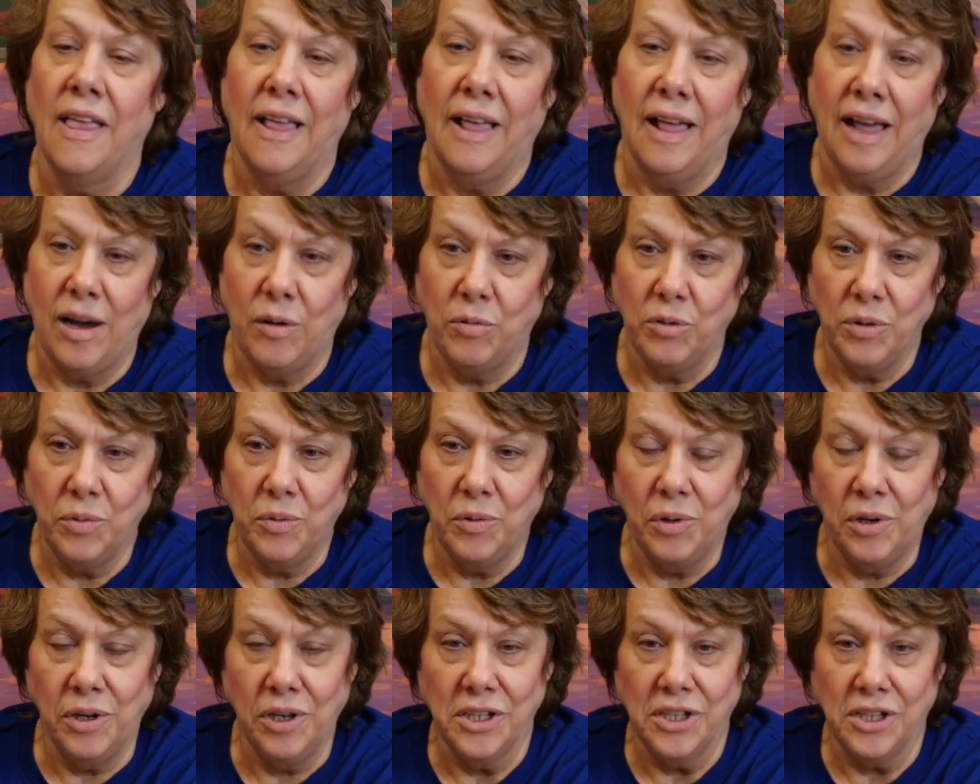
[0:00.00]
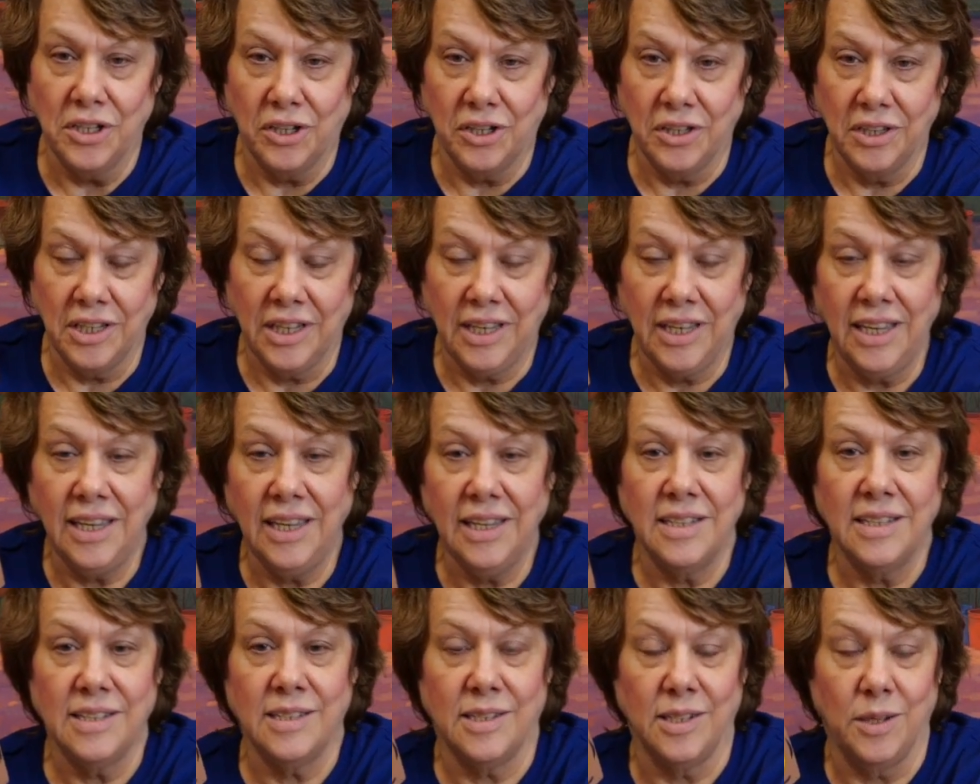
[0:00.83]
I will warn you, on the
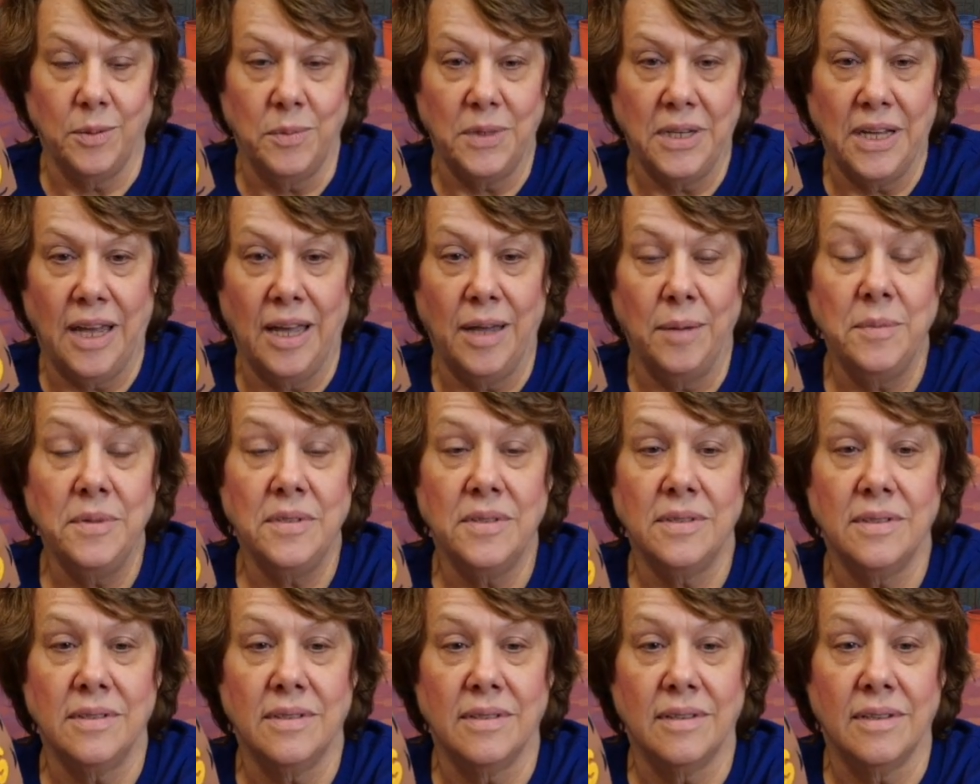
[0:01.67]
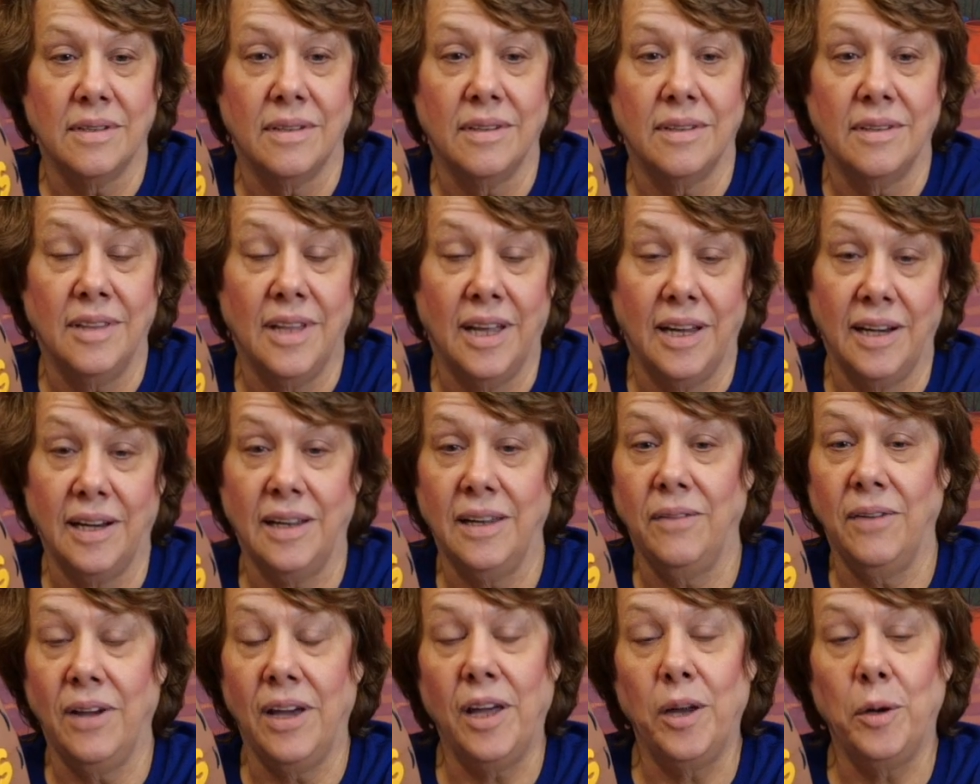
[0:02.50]
kits, sometimes they
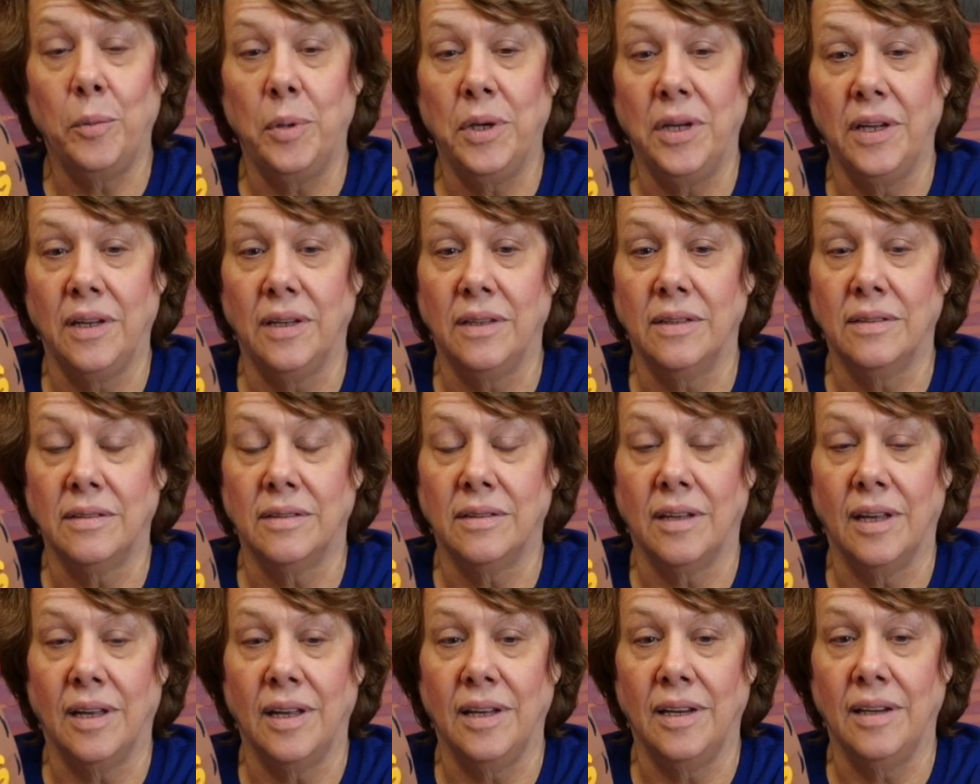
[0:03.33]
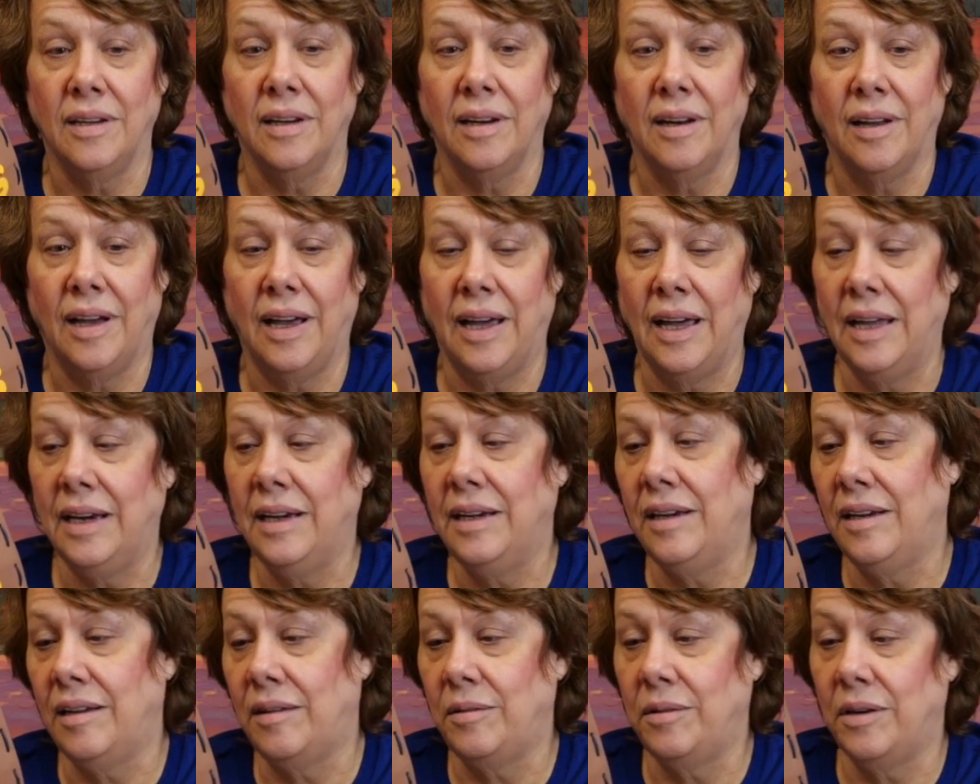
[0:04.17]
leave out a piece. And I
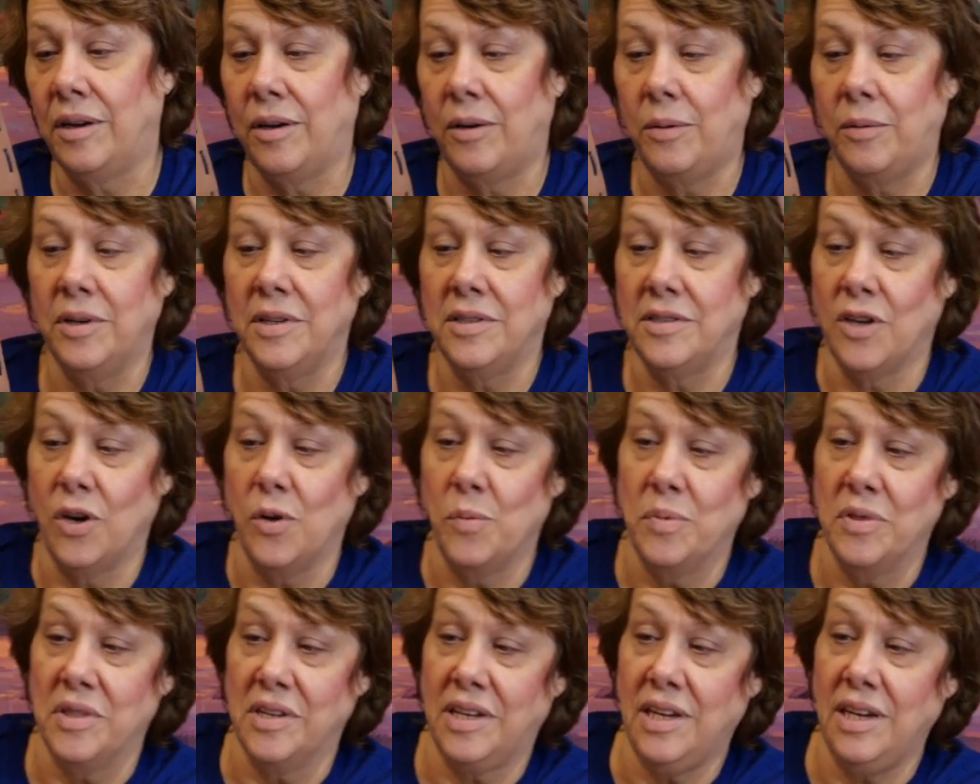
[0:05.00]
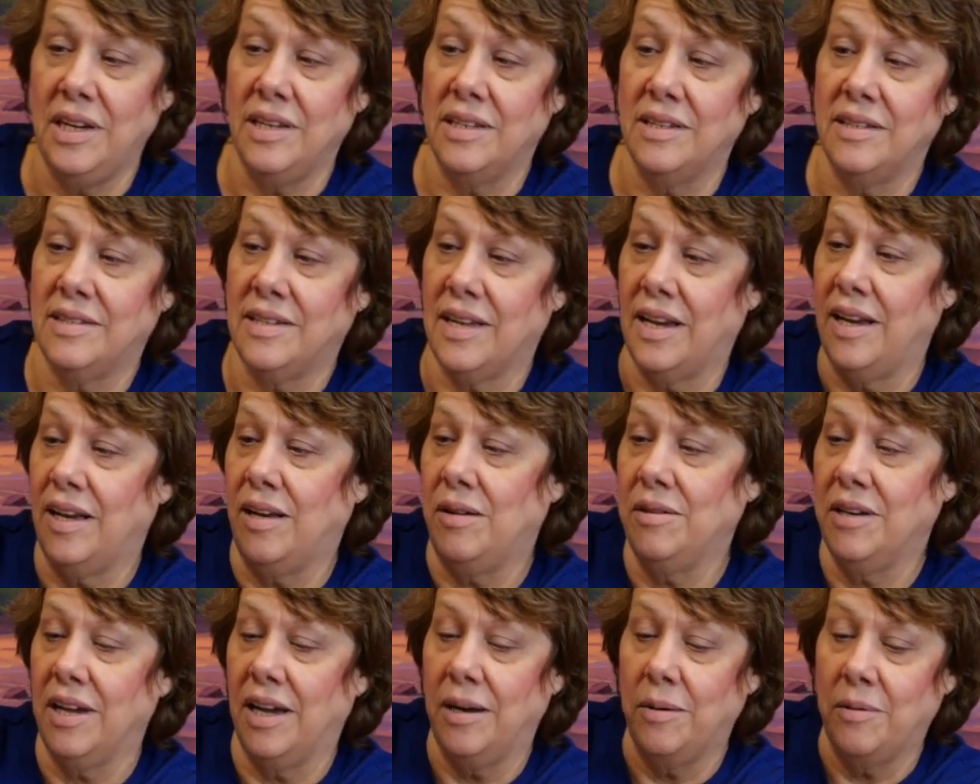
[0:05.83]
don't always open the kit and say,
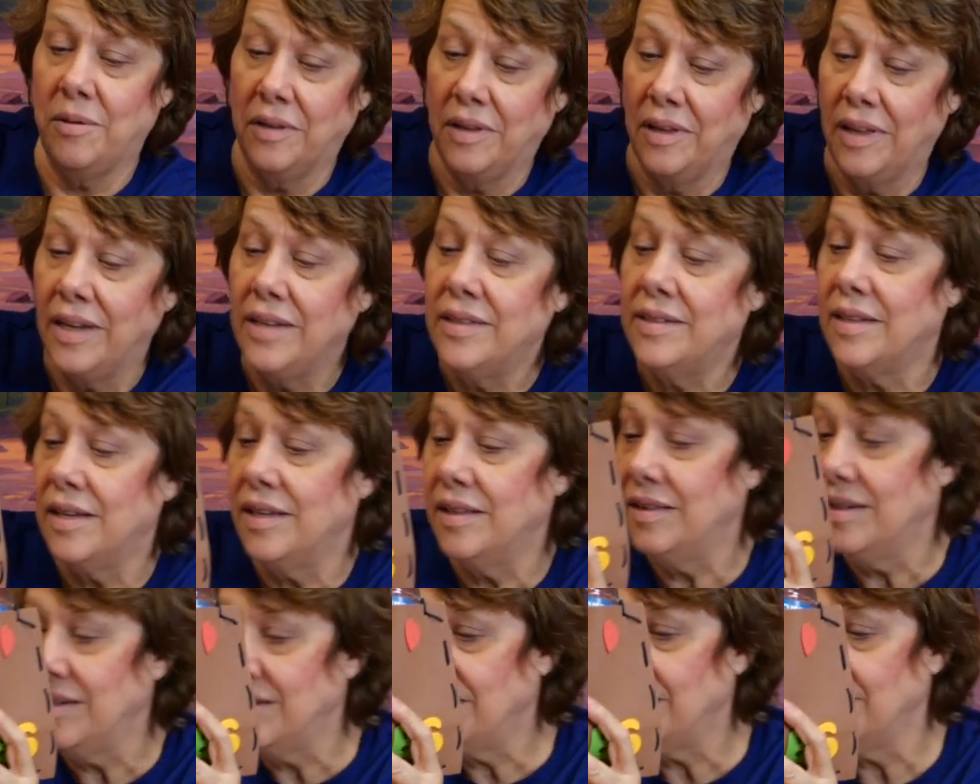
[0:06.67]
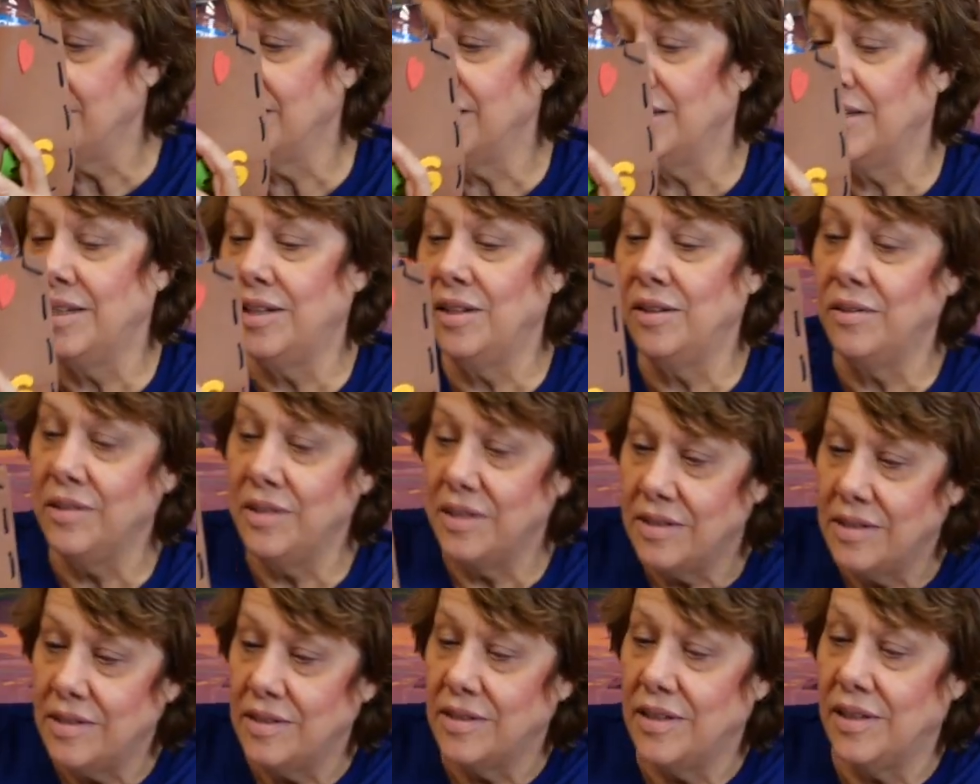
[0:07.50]
okay, well, they said this is in here, this is